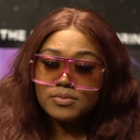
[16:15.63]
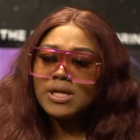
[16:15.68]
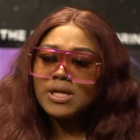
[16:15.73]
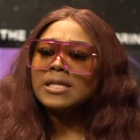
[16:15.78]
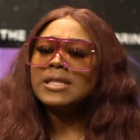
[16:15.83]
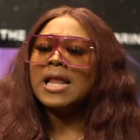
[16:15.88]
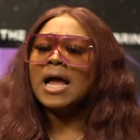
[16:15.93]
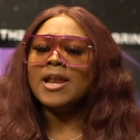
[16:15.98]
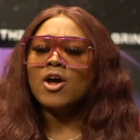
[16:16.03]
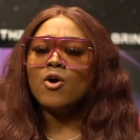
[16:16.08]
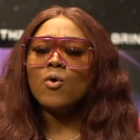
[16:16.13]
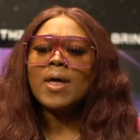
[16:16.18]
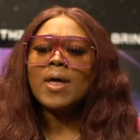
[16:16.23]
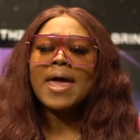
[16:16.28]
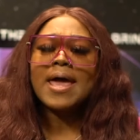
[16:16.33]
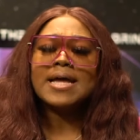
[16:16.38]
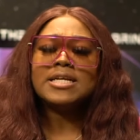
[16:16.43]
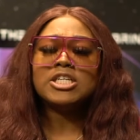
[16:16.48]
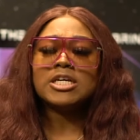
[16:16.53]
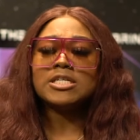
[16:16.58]
And I know
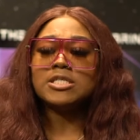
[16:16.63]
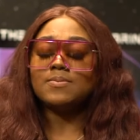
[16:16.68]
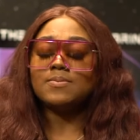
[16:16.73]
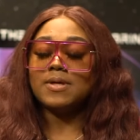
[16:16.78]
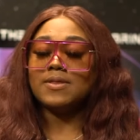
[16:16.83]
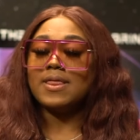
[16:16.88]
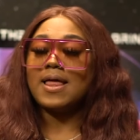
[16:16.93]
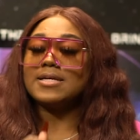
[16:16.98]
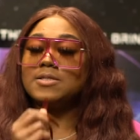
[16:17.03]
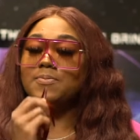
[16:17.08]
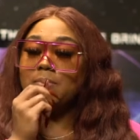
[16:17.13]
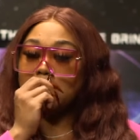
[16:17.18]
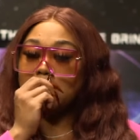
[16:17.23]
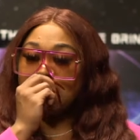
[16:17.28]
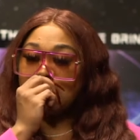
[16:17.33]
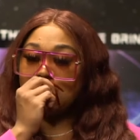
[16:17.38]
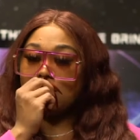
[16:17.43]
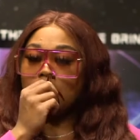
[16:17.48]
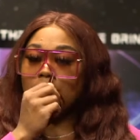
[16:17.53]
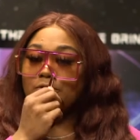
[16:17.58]
KJ Smith has been
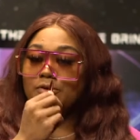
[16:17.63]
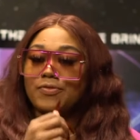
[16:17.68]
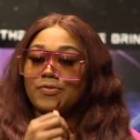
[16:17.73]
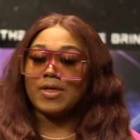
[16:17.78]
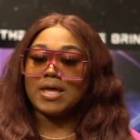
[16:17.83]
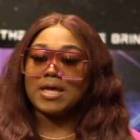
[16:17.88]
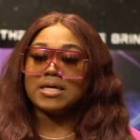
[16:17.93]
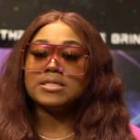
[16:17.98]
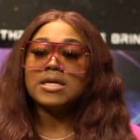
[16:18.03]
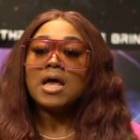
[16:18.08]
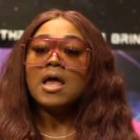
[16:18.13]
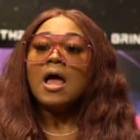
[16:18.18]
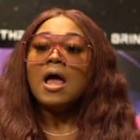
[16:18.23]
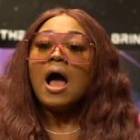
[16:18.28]
on other things